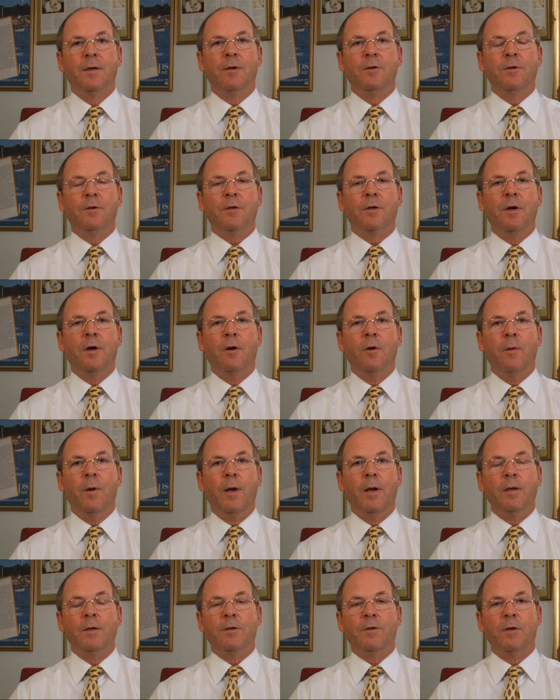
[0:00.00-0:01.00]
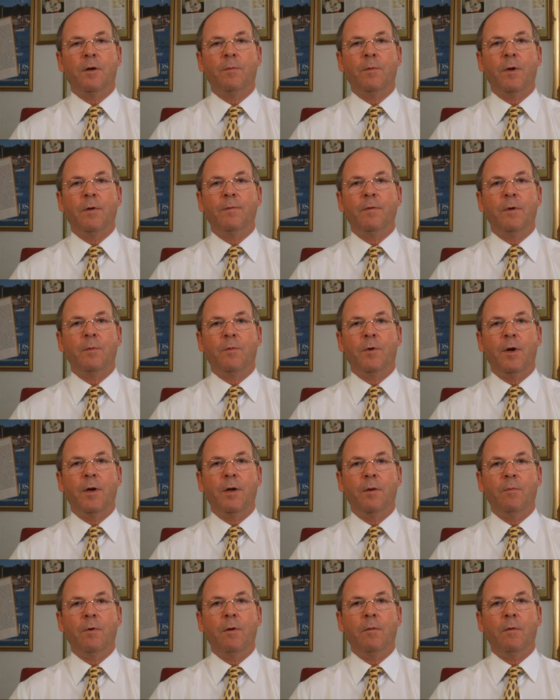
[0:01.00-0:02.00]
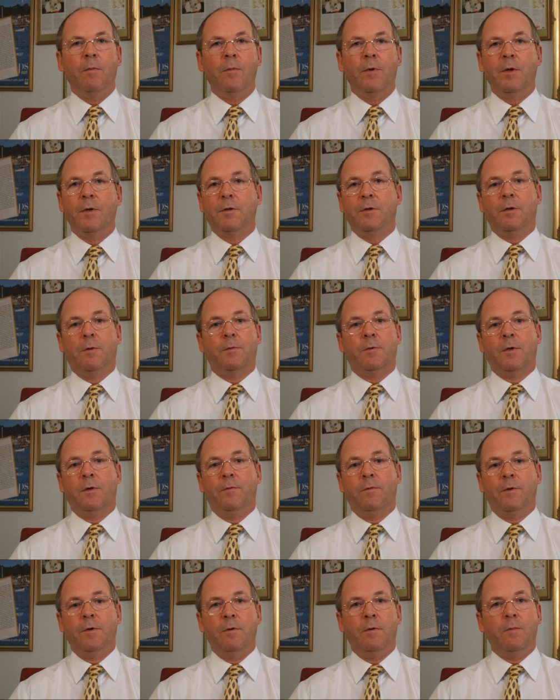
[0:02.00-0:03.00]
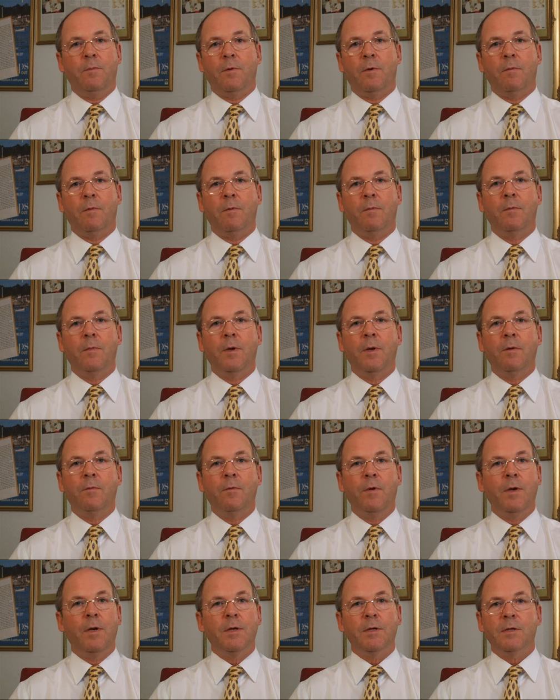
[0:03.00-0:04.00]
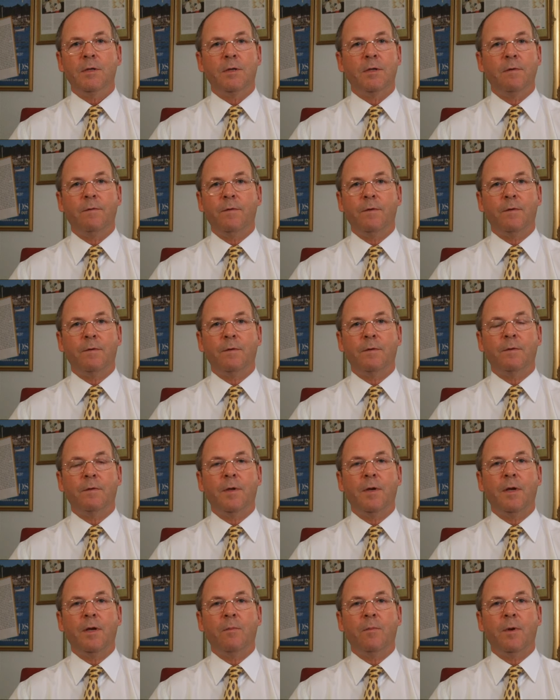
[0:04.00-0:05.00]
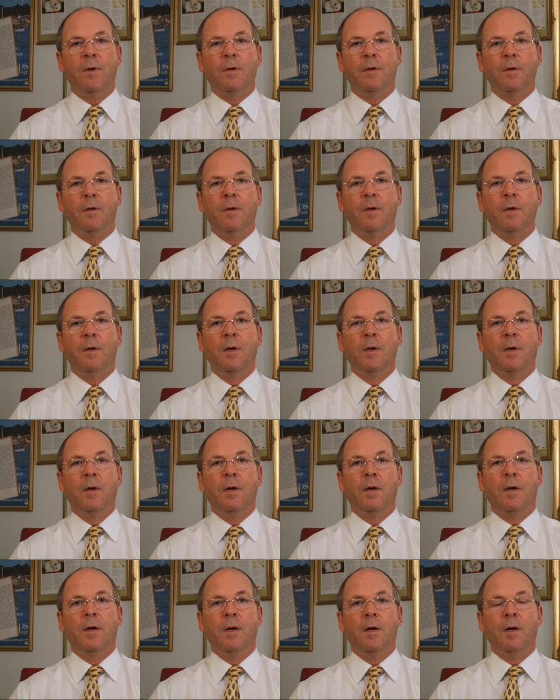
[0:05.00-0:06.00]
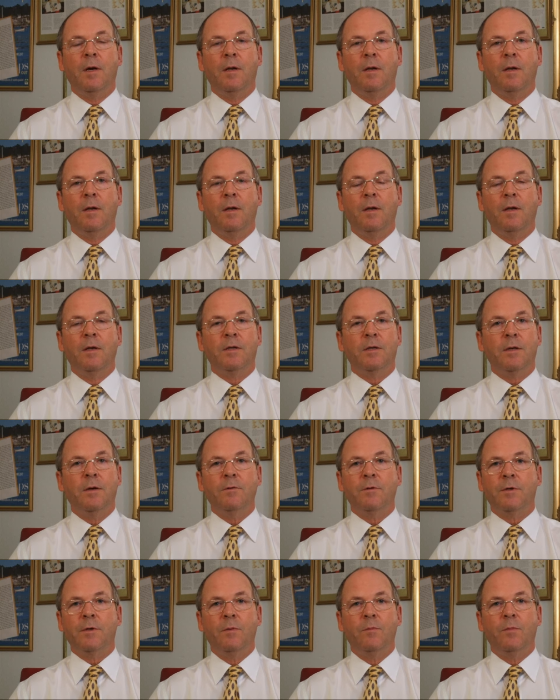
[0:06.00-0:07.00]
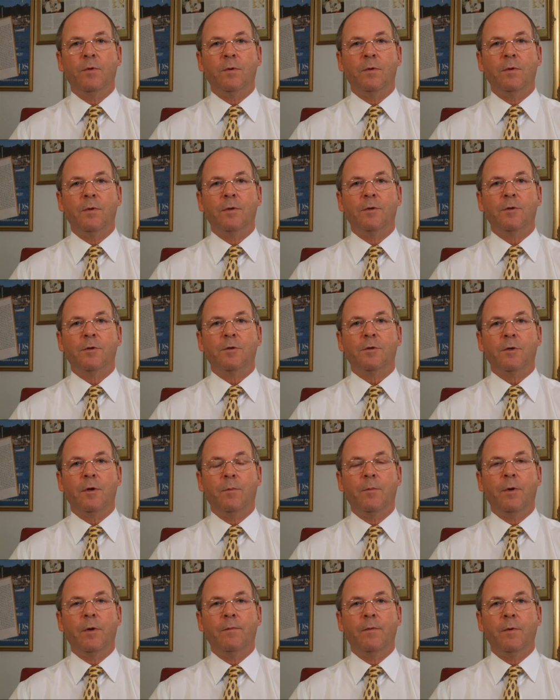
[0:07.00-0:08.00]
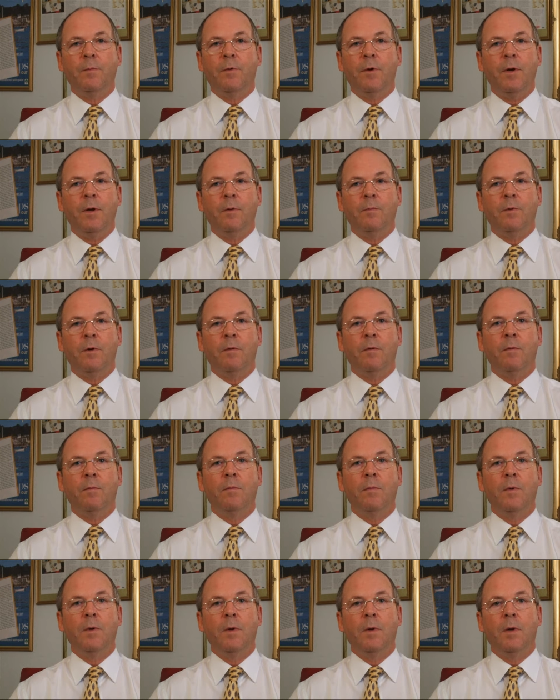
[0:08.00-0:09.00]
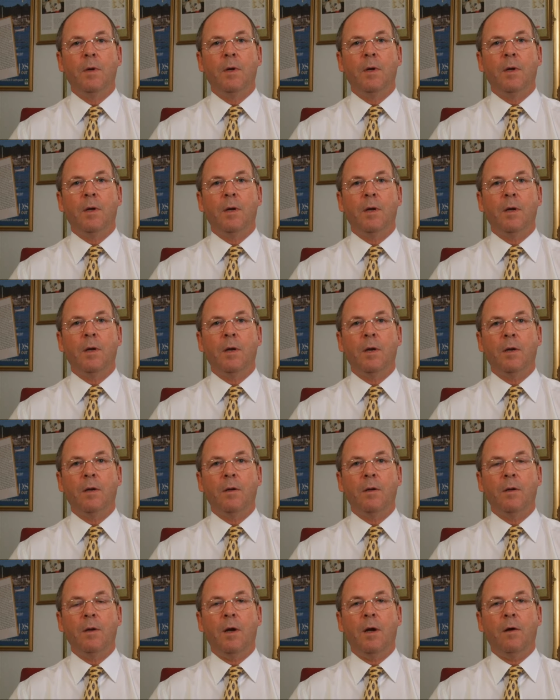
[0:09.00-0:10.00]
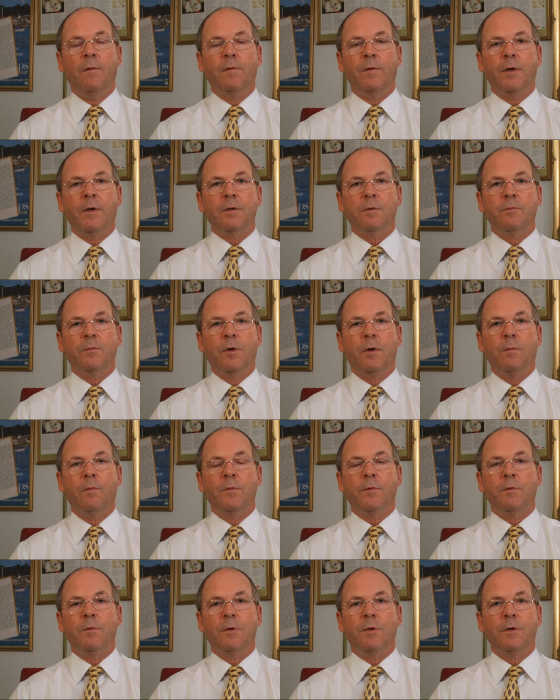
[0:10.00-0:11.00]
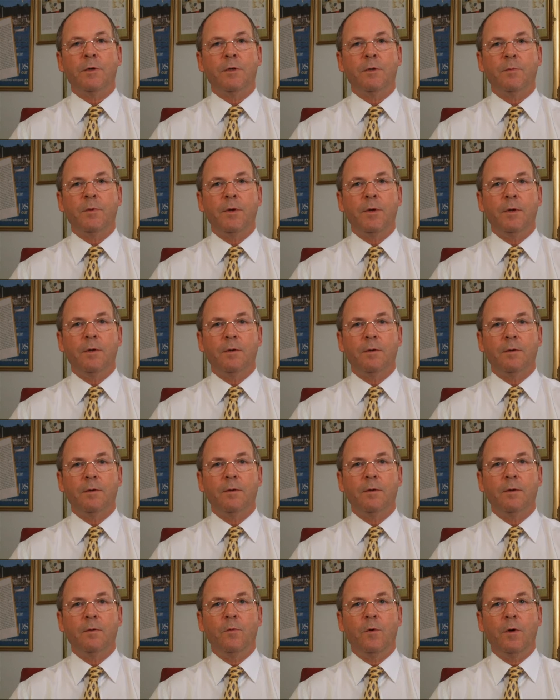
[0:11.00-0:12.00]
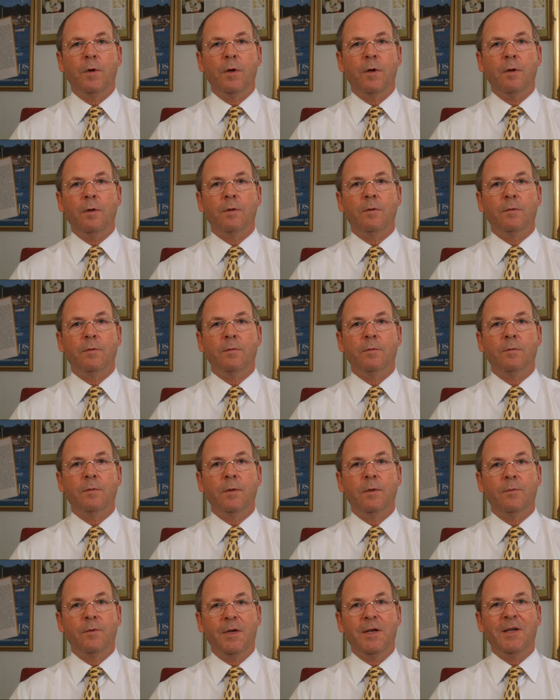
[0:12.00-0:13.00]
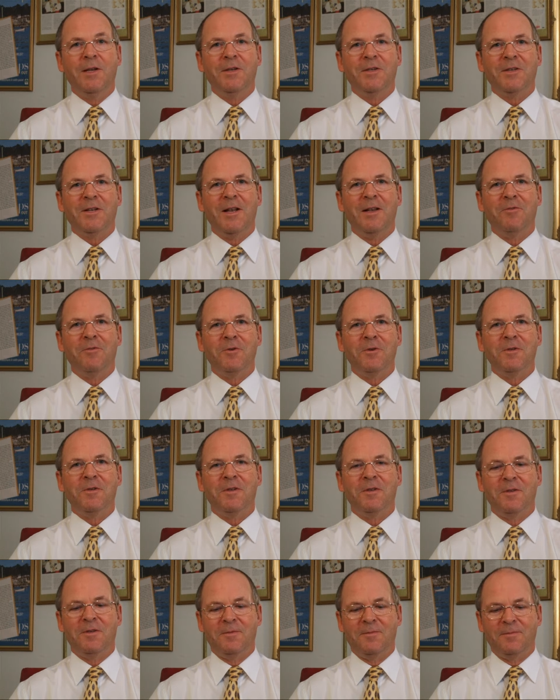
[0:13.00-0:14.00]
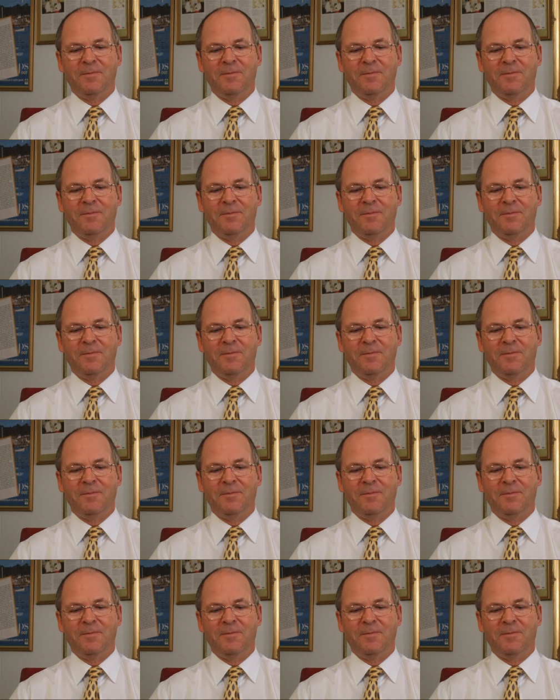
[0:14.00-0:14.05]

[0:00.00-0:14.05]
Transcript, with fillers: You just go away and stop giving your brain a problem, and it stops giving you a problem. It really isn't difficult to think about it. Uh, and it's so simple. Just stop giving your brain a problem. Uh, and half a dozen problems will disappear in one go. It really is clever, isn't it?